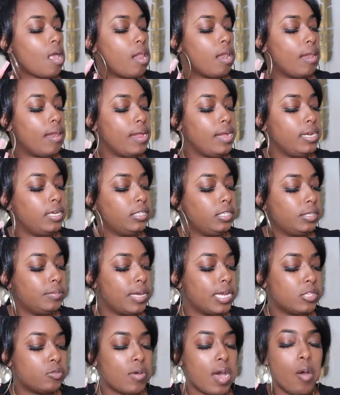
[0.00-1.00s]
They end up,
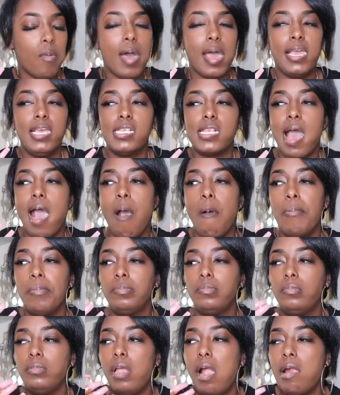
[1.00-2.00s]
Antoine, while he's
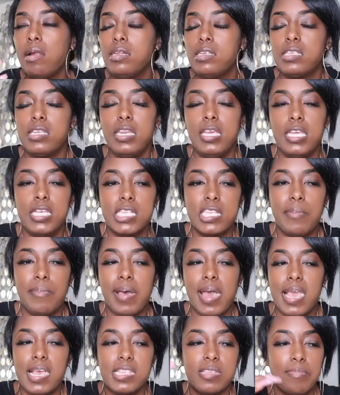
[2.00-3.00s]
out in the city, he ends up
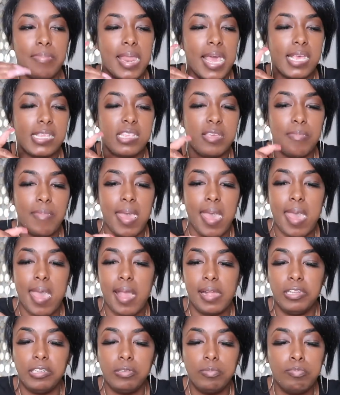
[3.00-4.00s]
buying some plastic
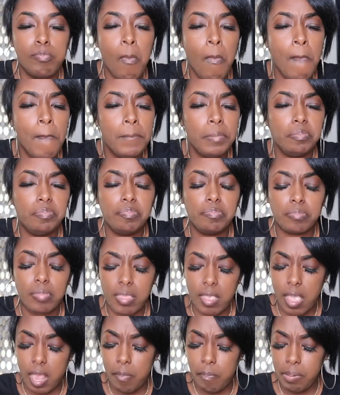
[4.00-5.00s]
bags
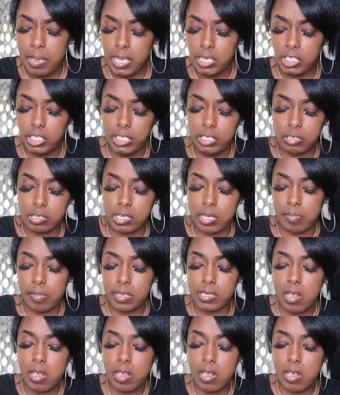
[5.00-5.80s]
and a pink sheet or something.